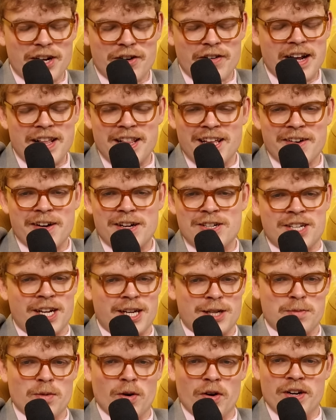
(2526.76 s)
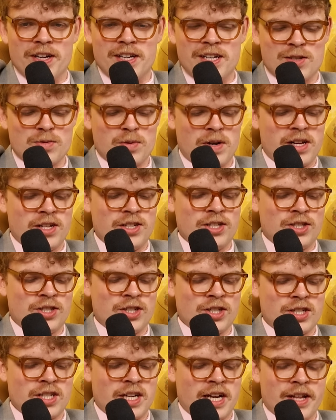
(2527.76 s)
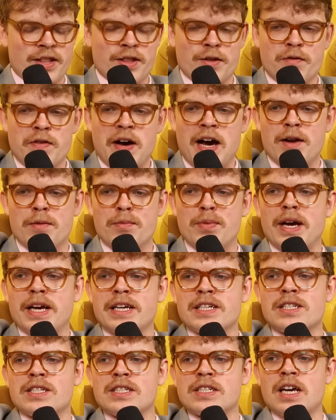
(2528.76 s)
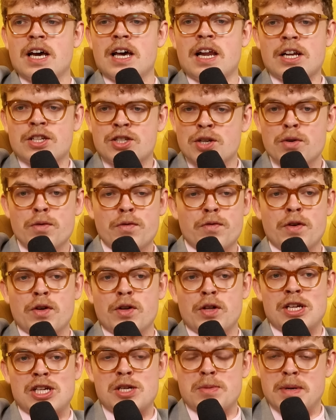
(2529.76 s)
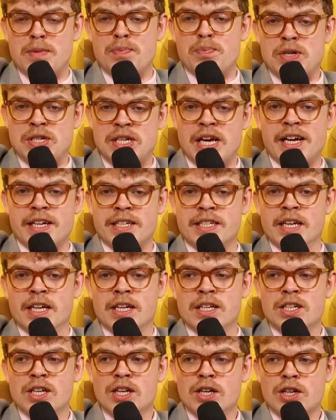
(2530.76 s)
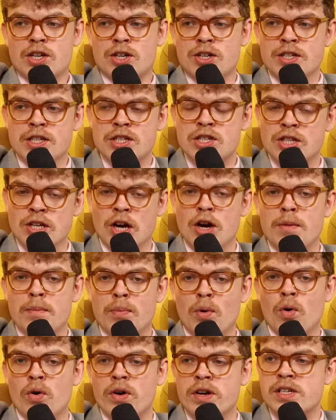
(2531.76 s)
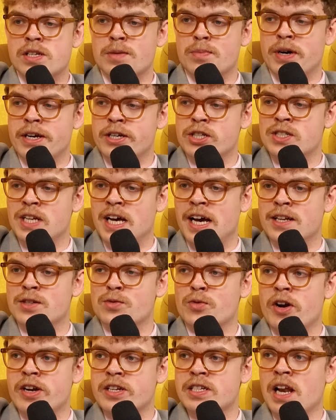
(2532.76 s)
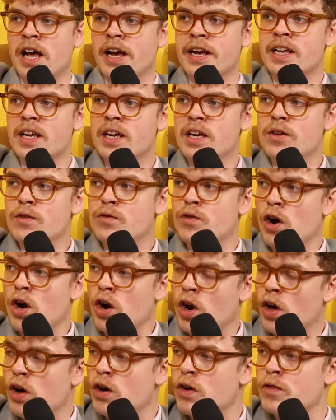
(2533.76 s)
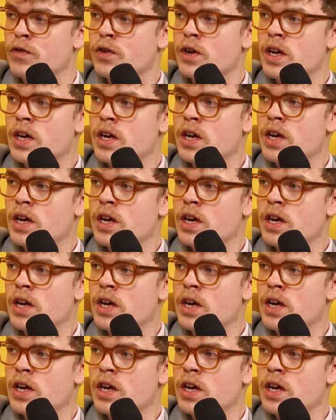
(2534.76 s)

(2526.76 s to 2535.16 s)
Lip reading: The great thing about James Bond as well is just like the fan base, and I do feel it should be protected because it's so important to British dads. Where it's like for a lot of